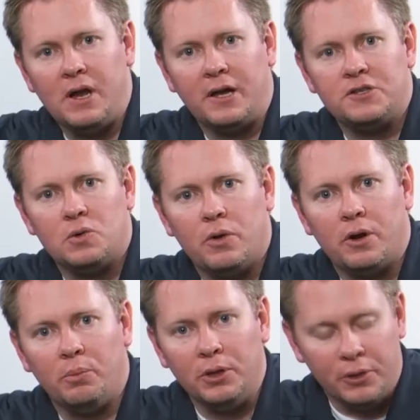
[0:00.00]
dots are
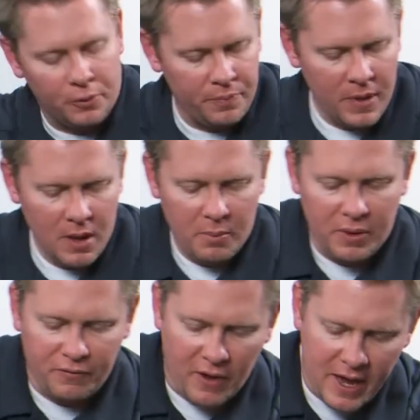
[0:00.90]
what are blue.
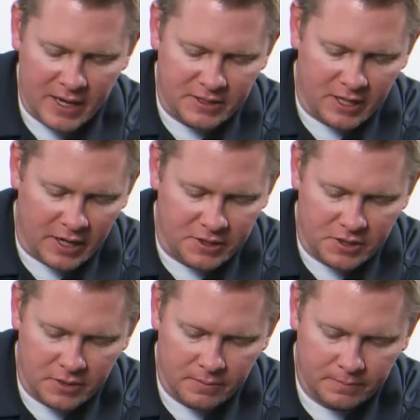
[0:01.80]
But if I had
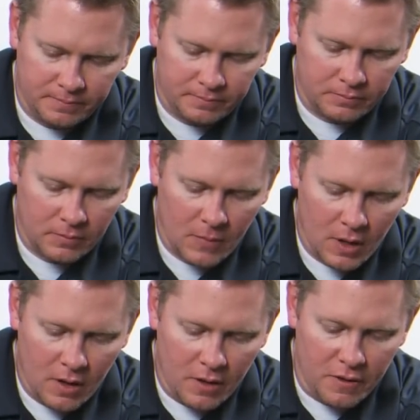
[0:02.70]
touched
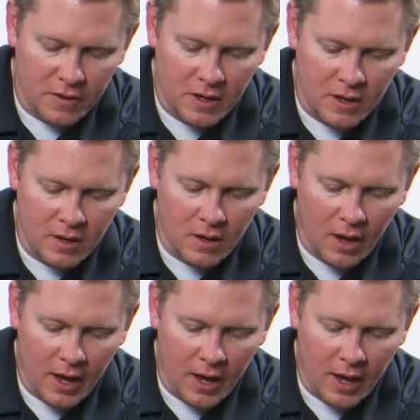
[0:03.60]
the